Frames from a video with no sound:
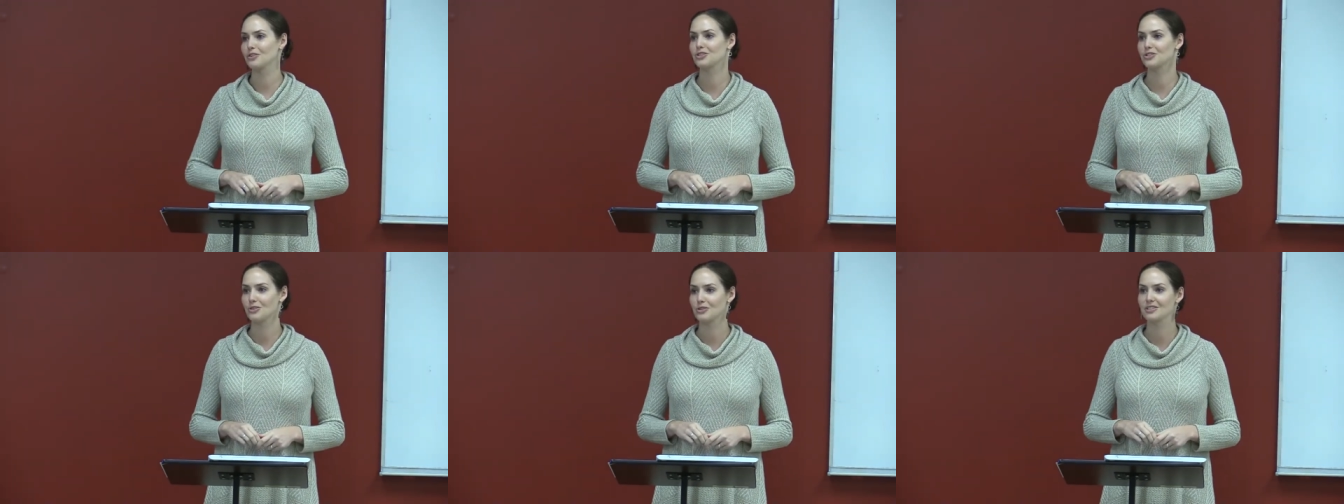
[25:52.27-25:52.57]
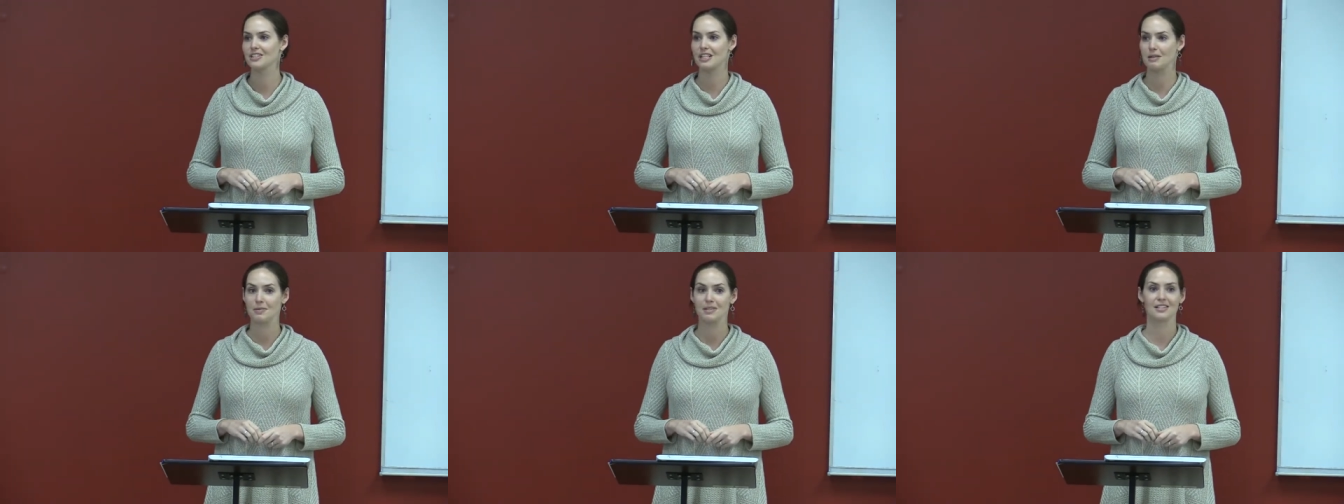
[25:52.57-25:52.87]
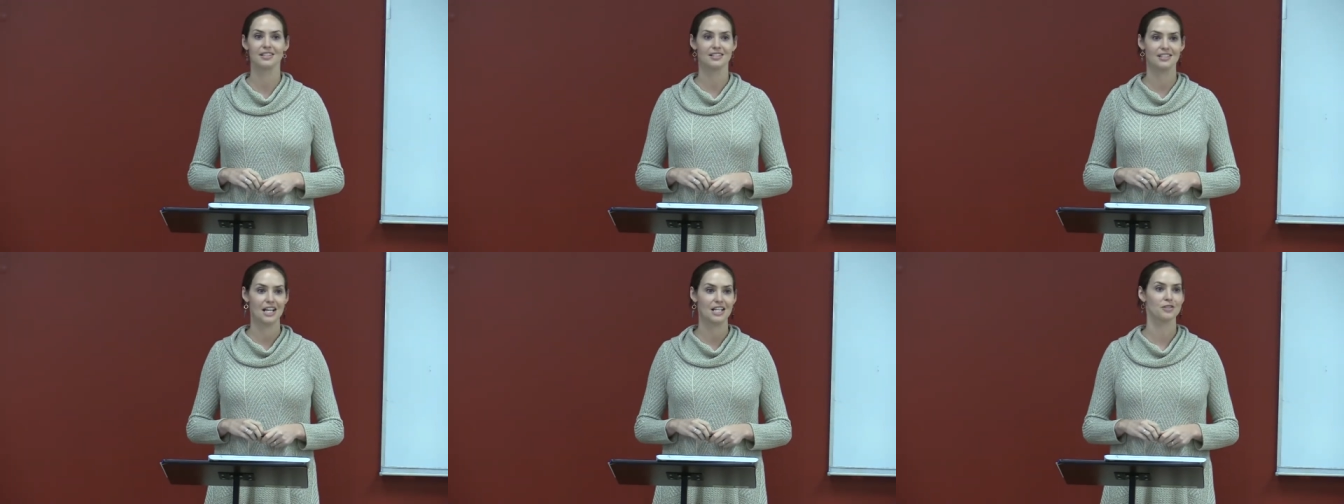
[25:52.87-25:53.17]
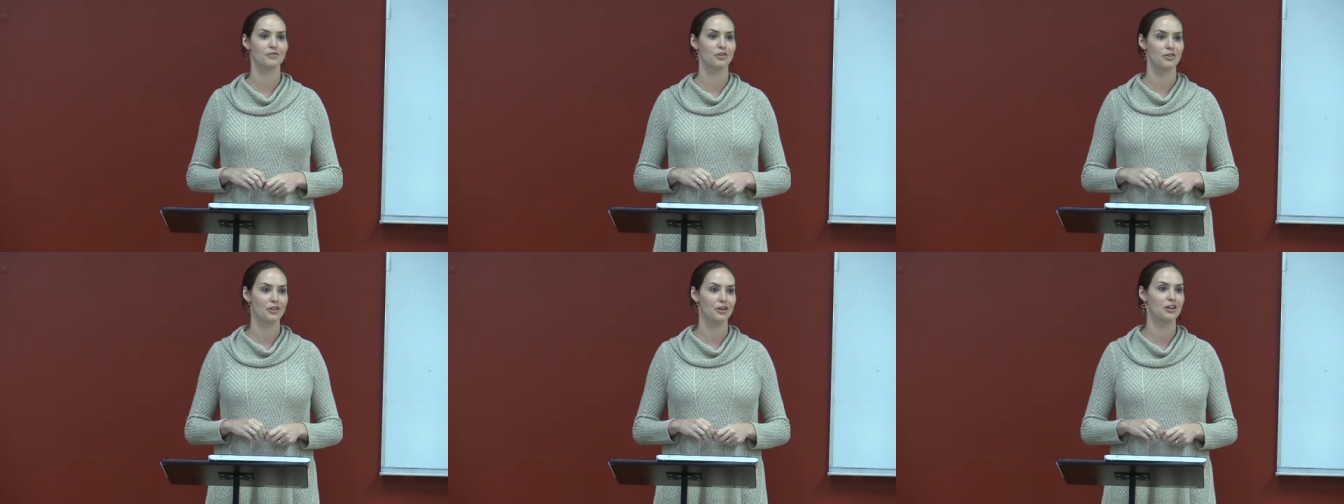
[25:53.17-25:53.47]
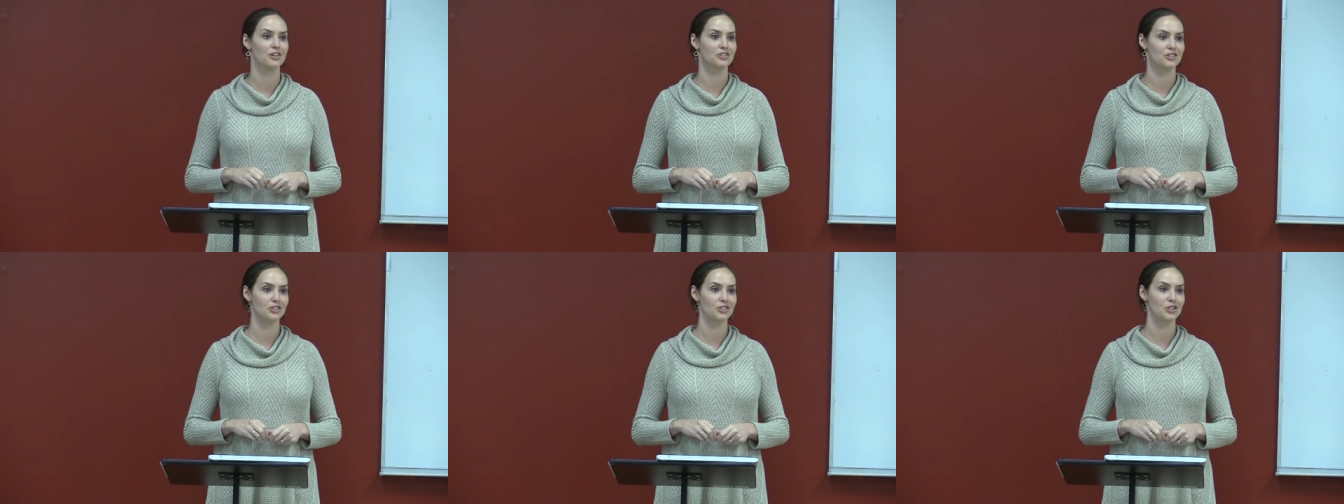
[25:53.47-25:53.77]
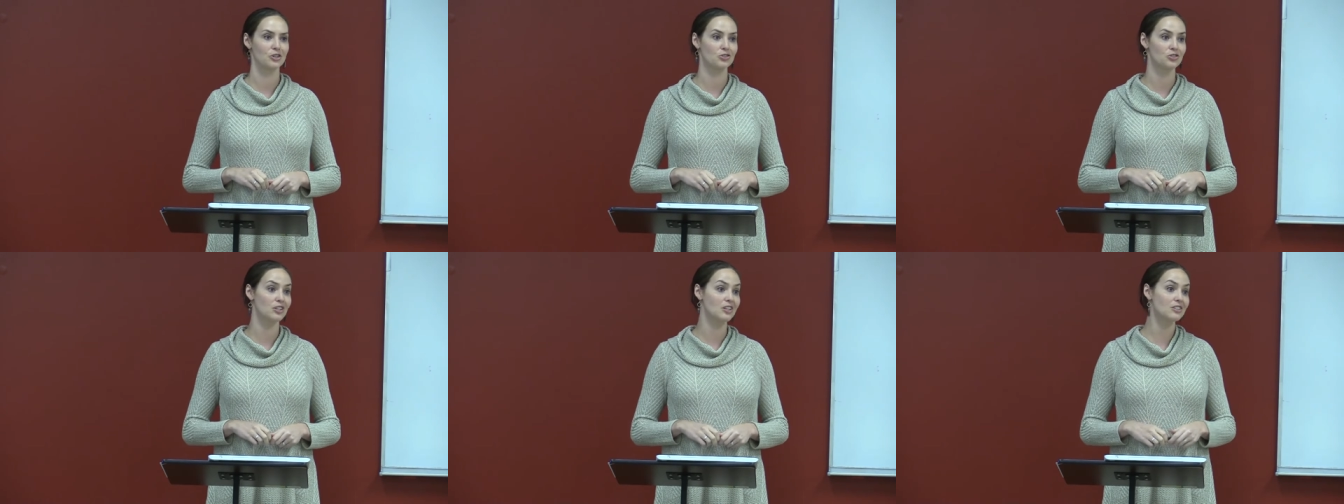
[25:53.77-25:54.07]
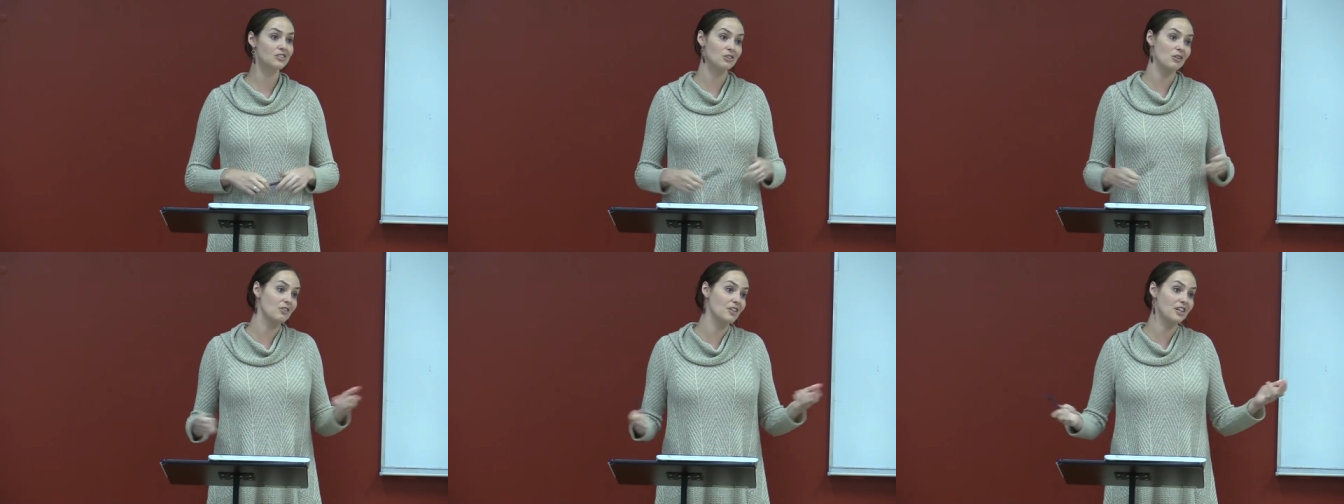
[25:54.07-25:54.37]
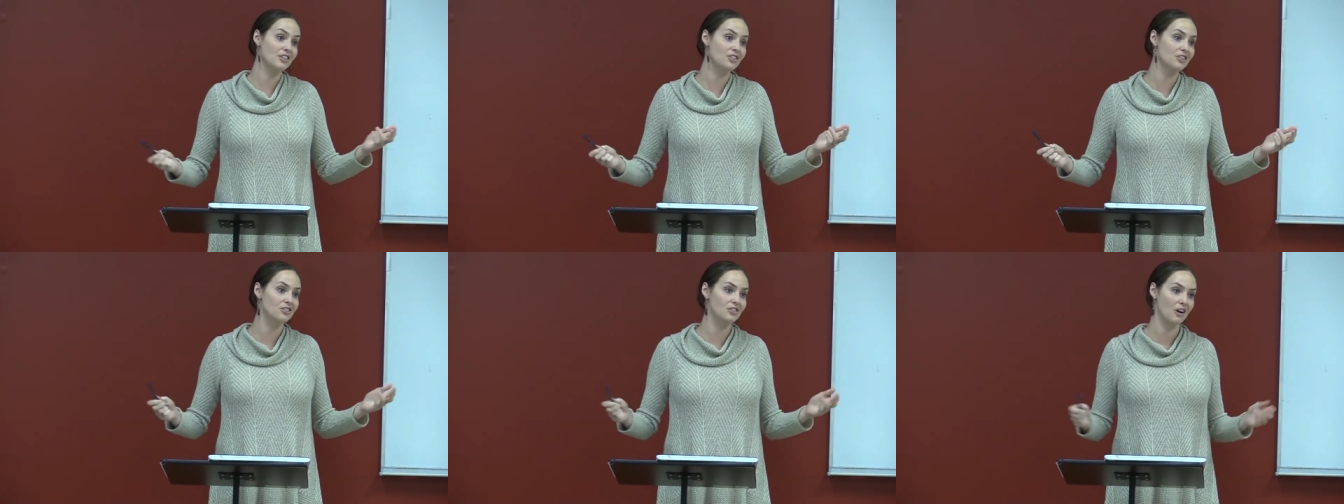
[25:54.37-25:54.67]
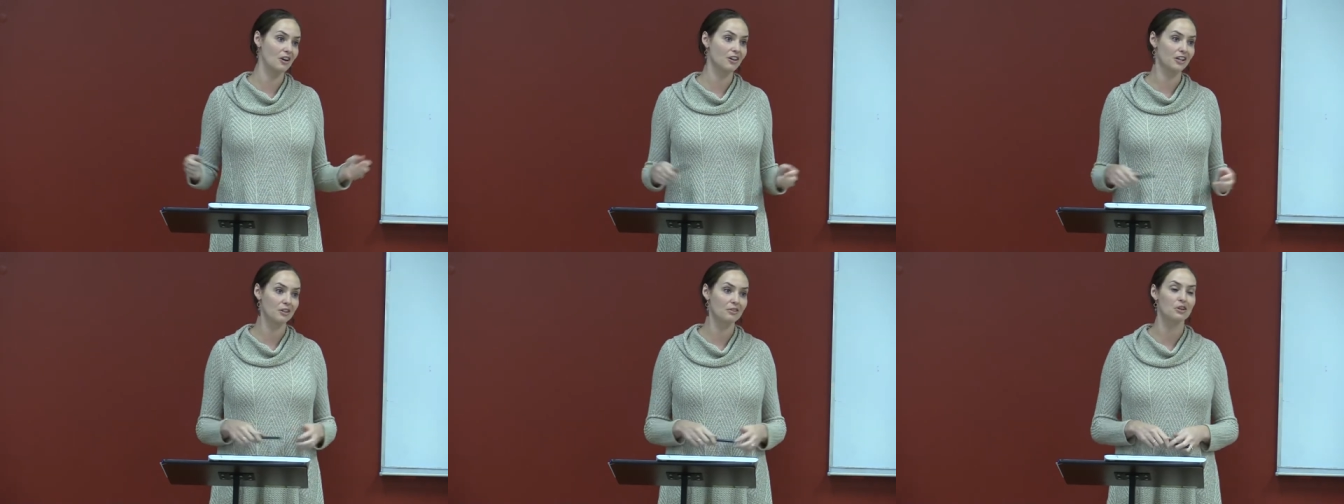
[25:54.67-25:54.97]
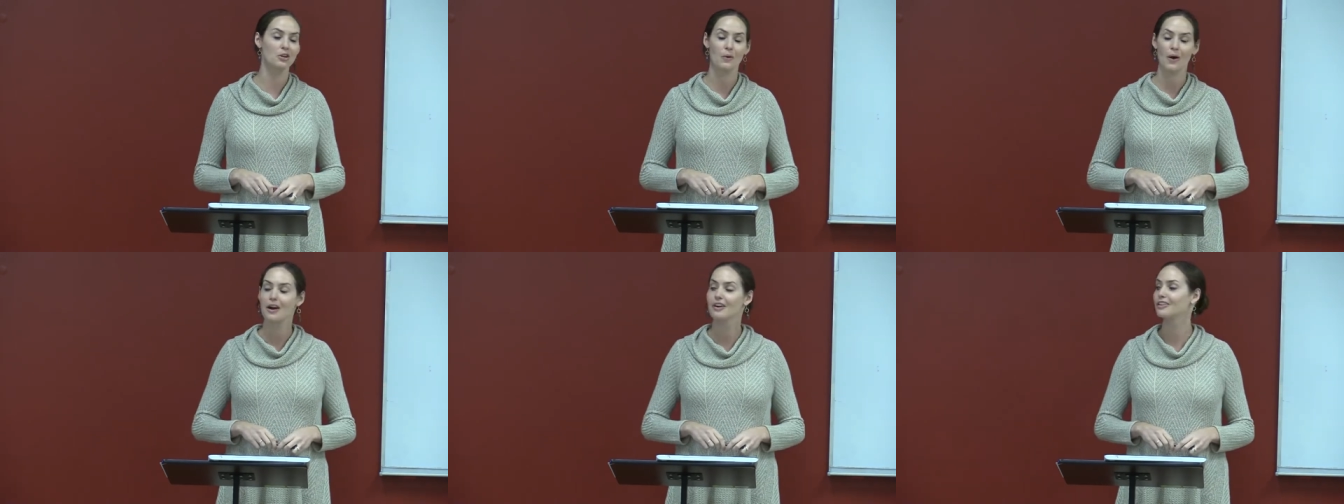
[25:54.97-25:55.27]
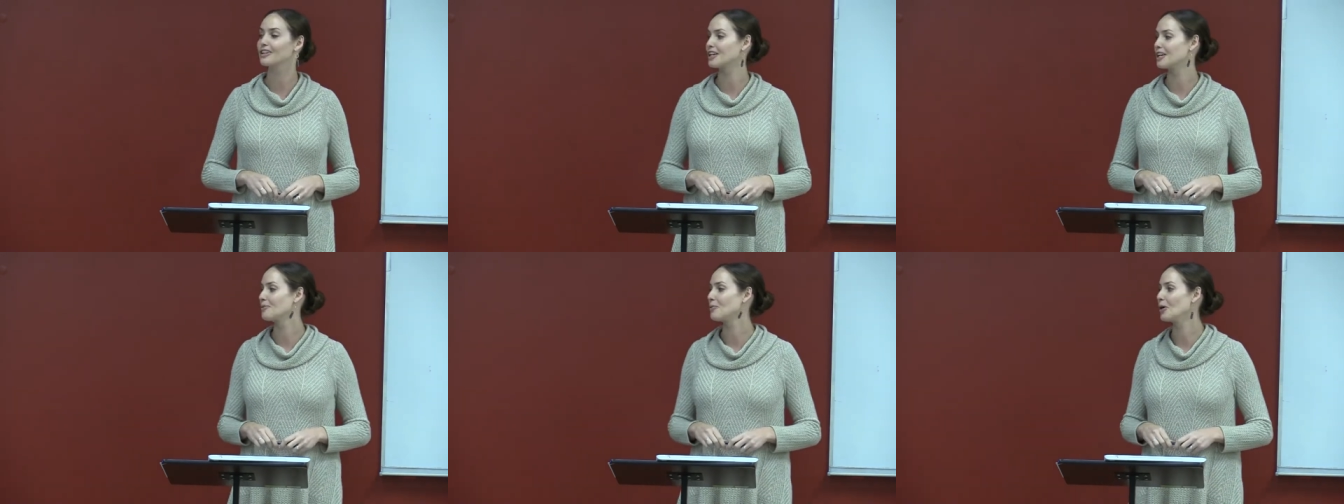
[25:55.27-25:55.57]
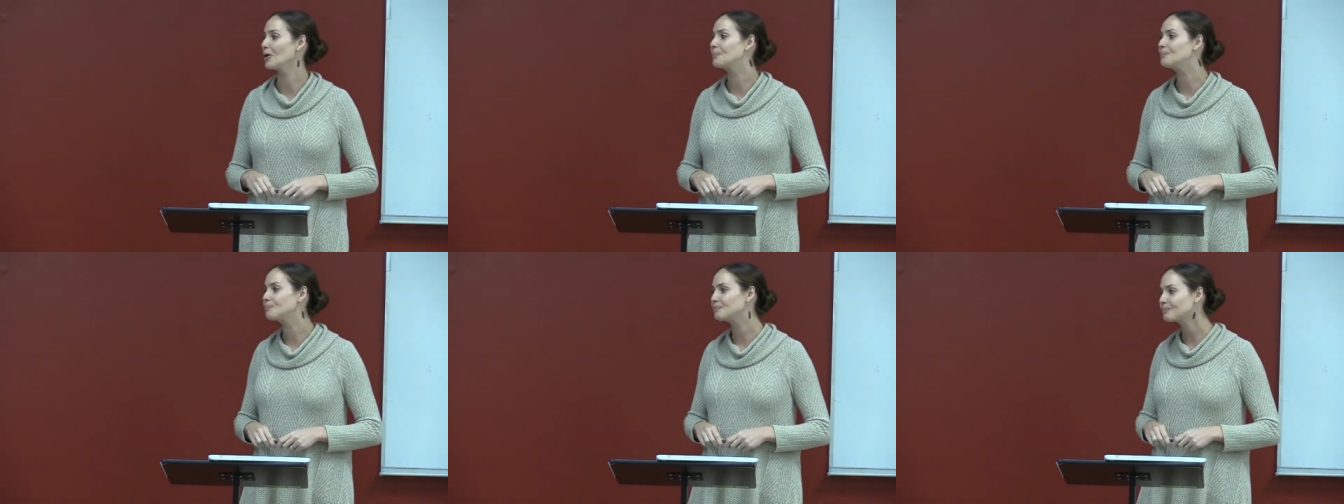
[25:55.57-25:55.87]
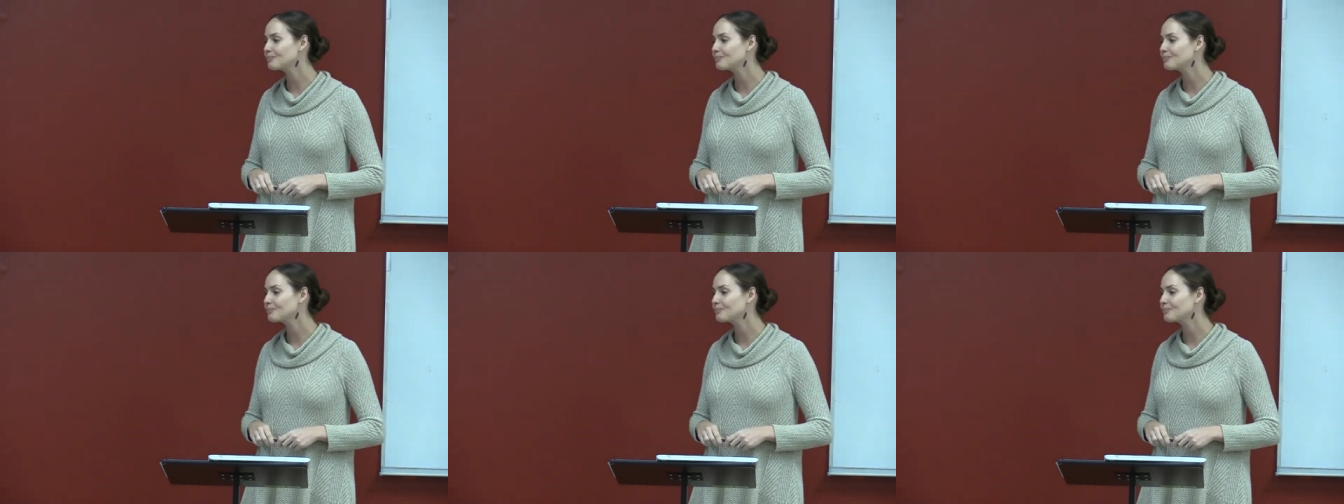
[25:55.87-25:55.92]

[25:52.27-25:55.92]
a student's going to be successful at their institution, so they just aren't going to require it anymore.